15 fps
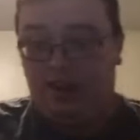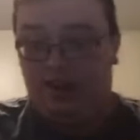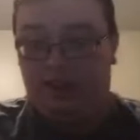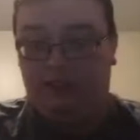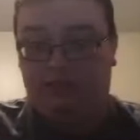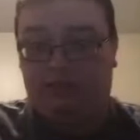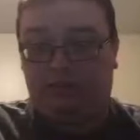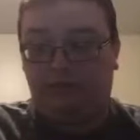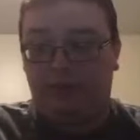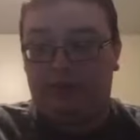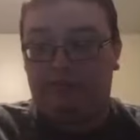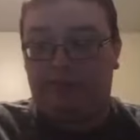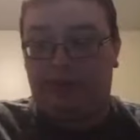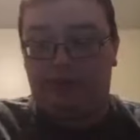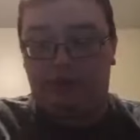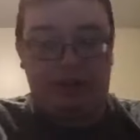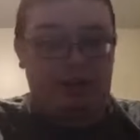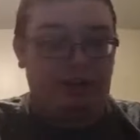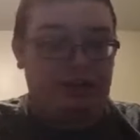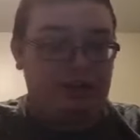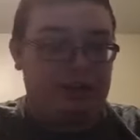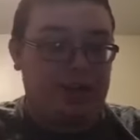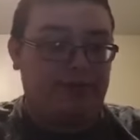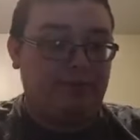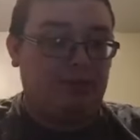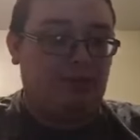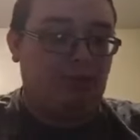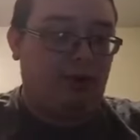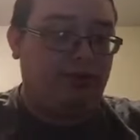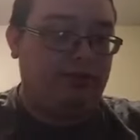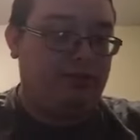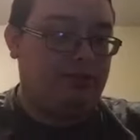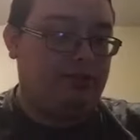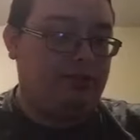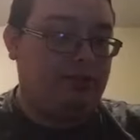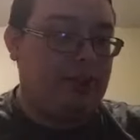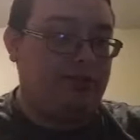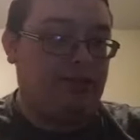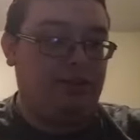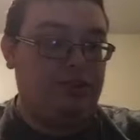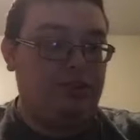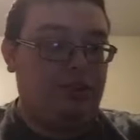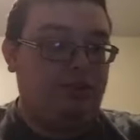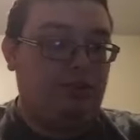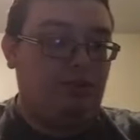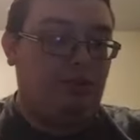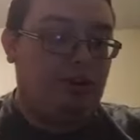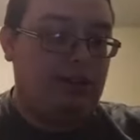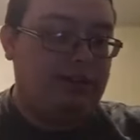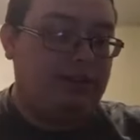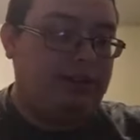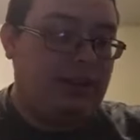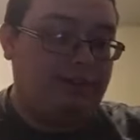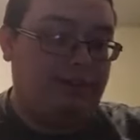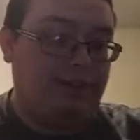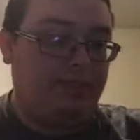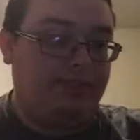Turn with me to Jonah chapter 1, verse 7. Jonah 1, 7.